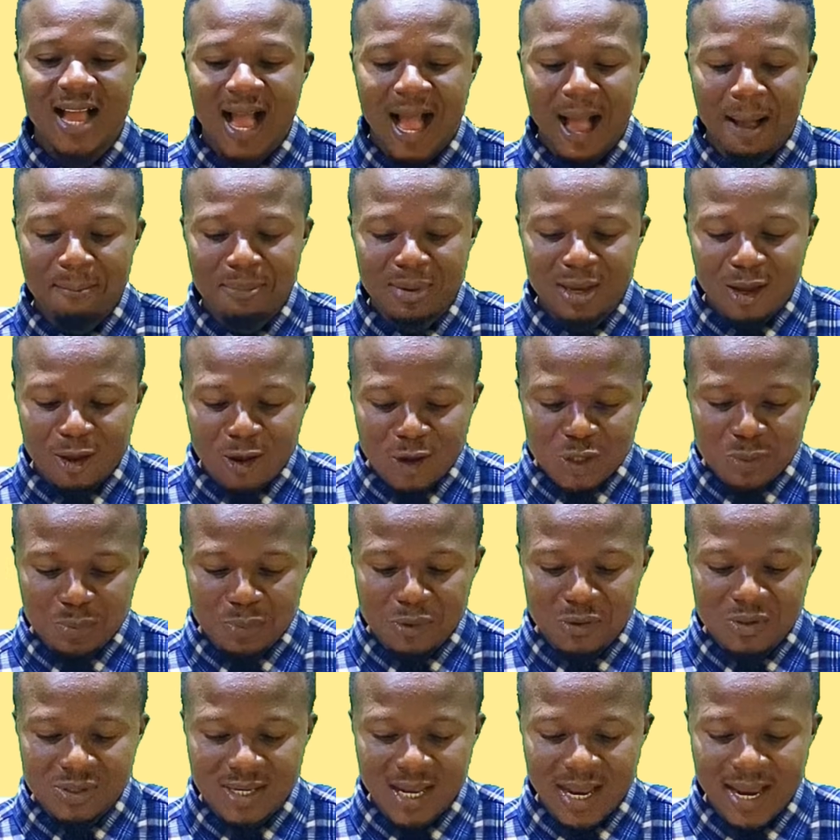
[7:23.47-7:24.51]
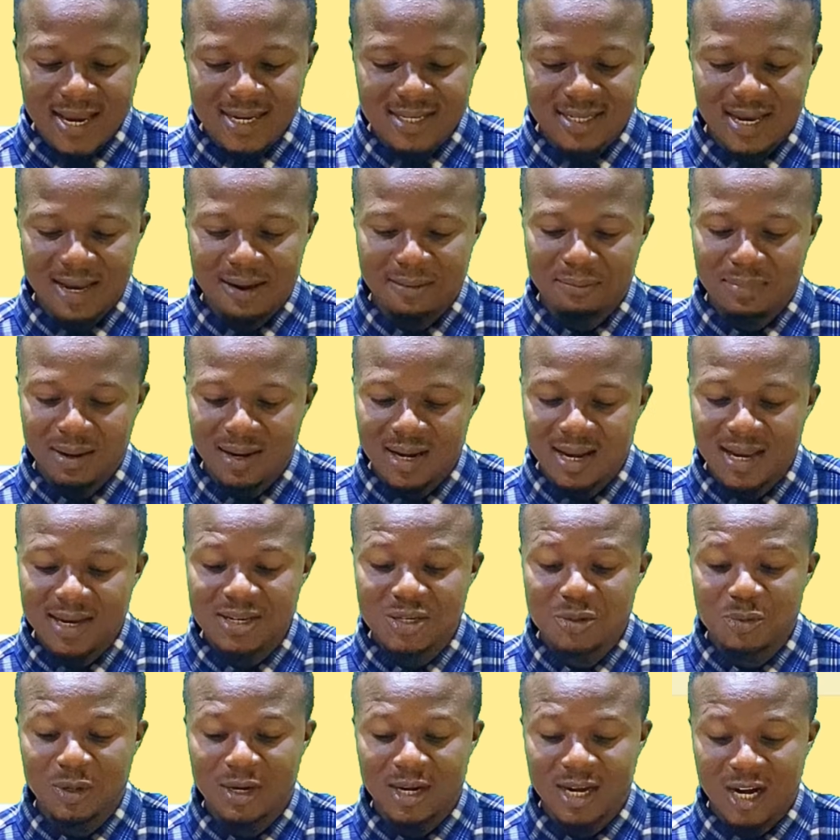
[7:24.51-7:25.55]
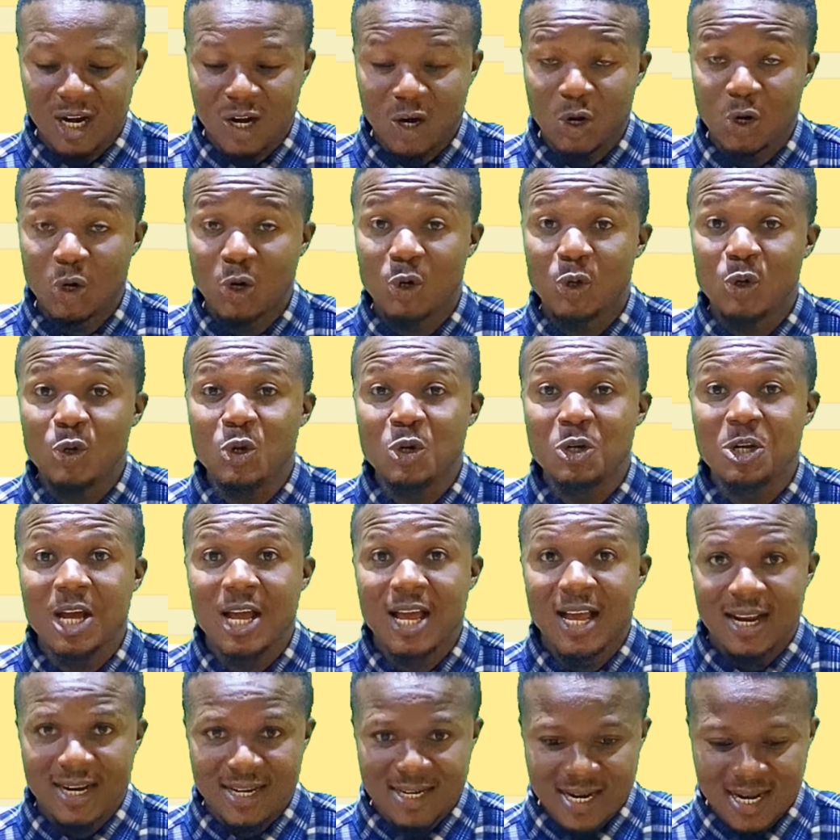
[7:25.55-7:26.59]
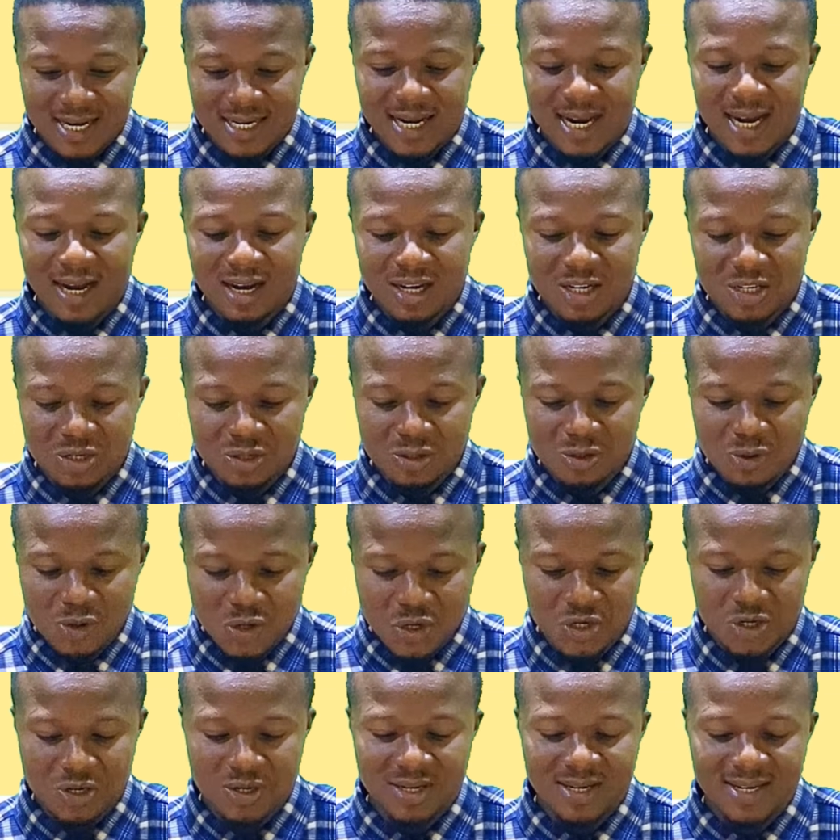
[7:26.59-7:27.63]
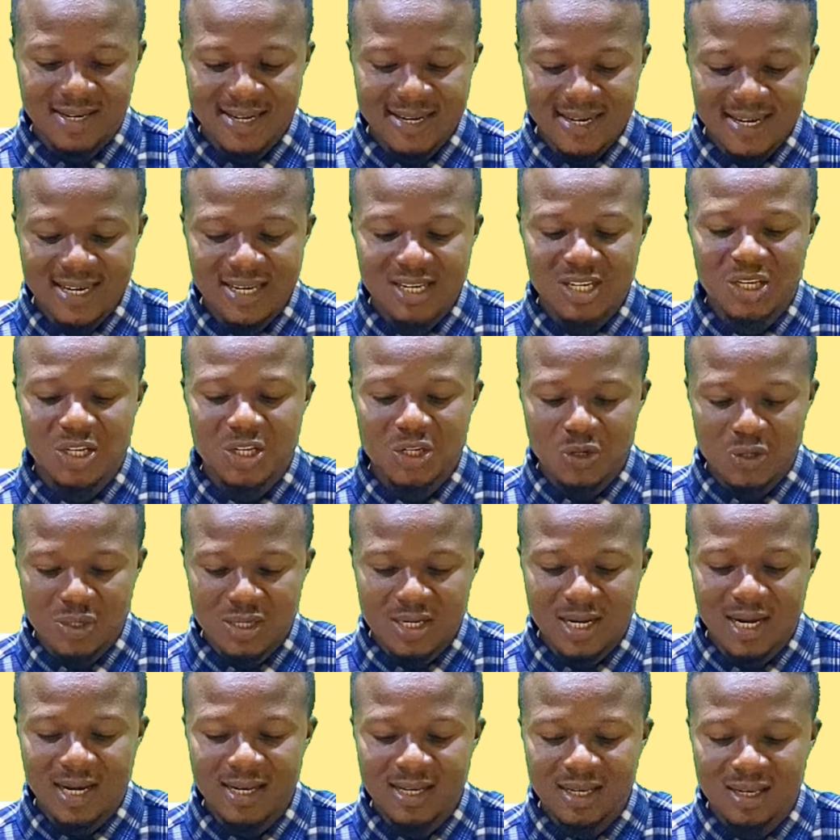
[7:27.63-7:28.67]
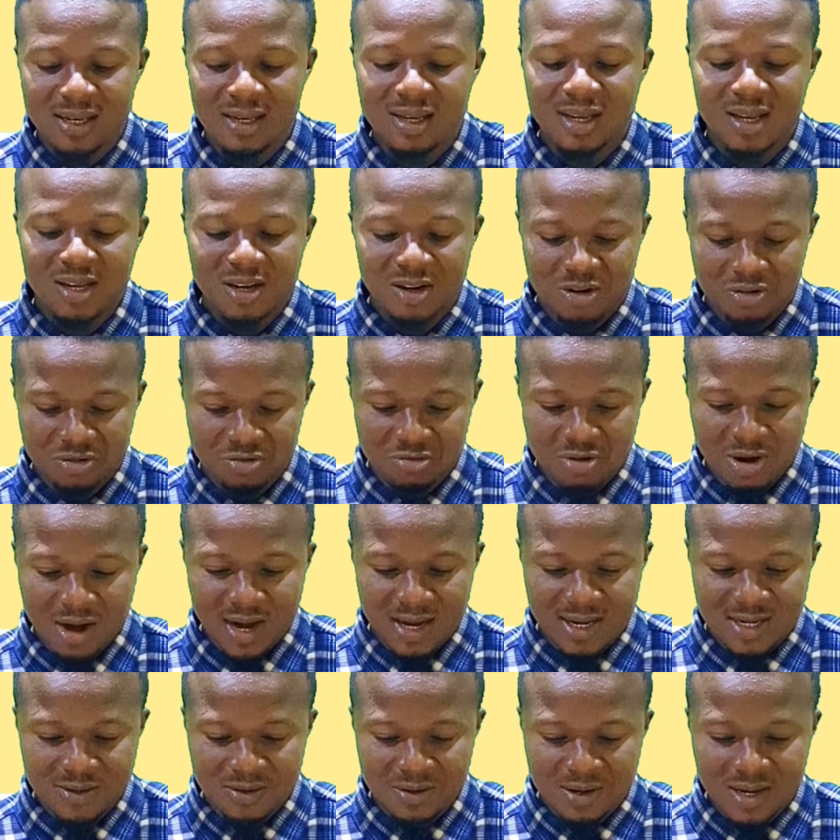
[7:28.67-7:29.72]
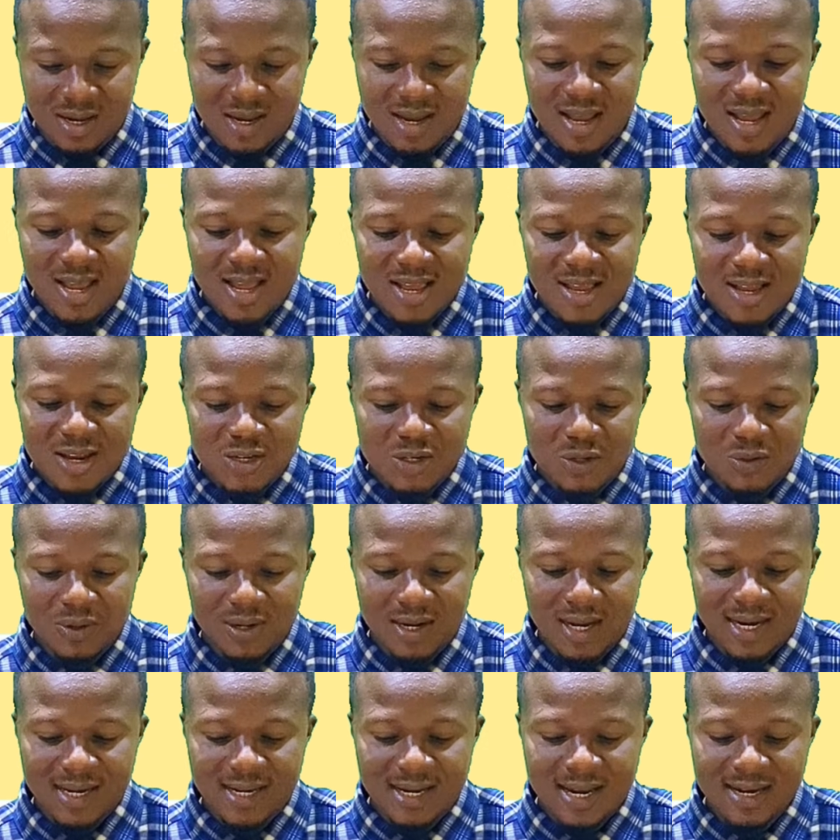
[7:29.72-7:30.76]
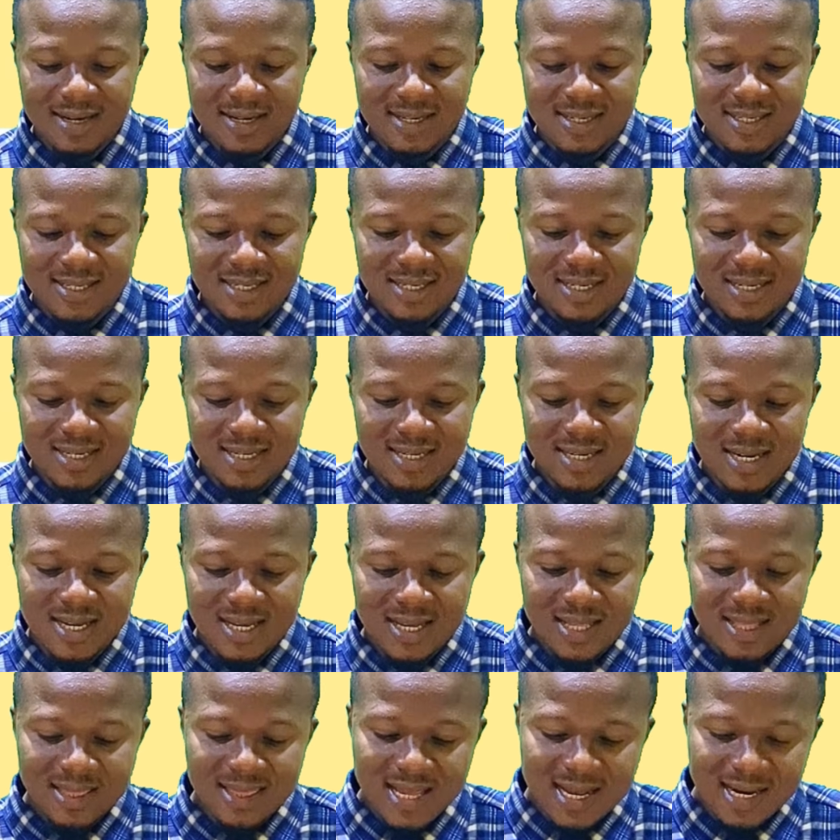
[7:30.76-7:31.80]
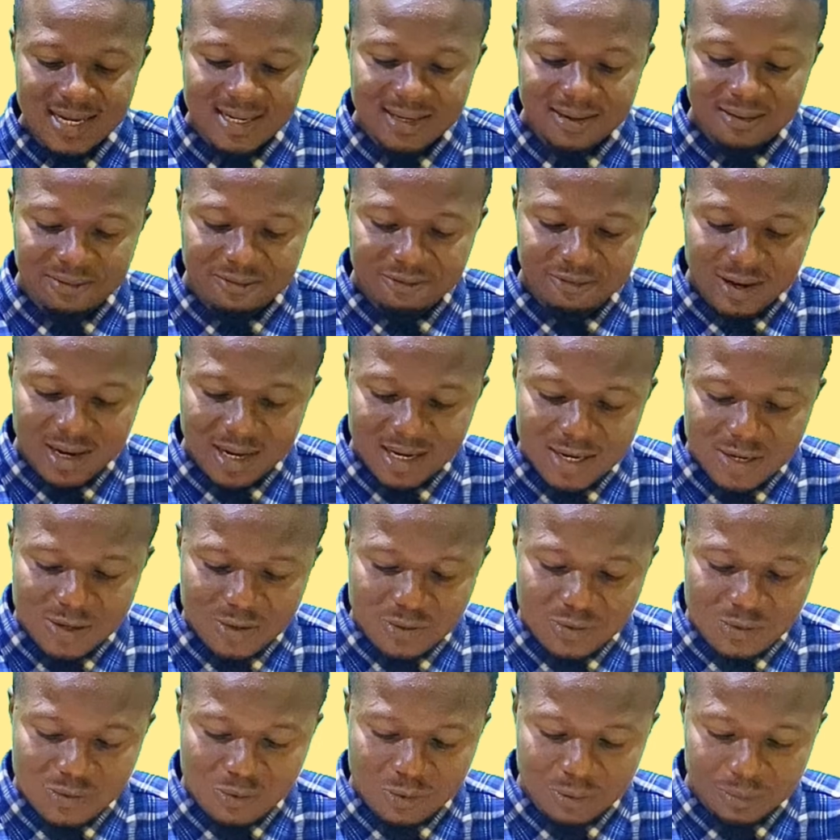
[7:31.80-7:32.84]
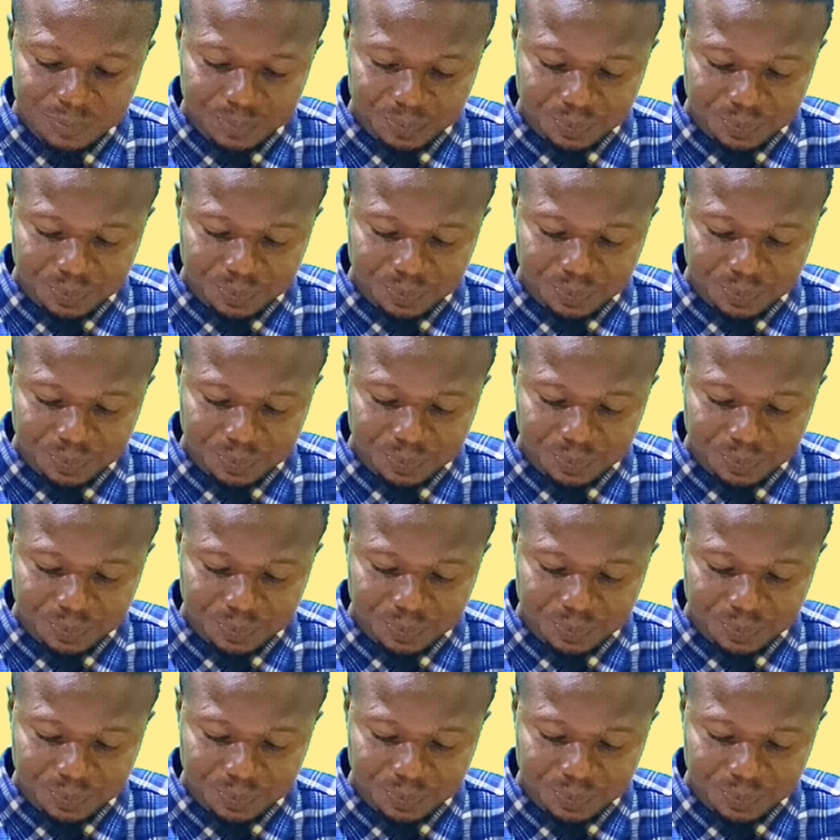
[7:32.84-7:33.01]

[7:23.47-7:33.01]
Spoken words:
And because both sides are balanced, we can conclude that our solution is totally correct. Okay, so you can now see that the value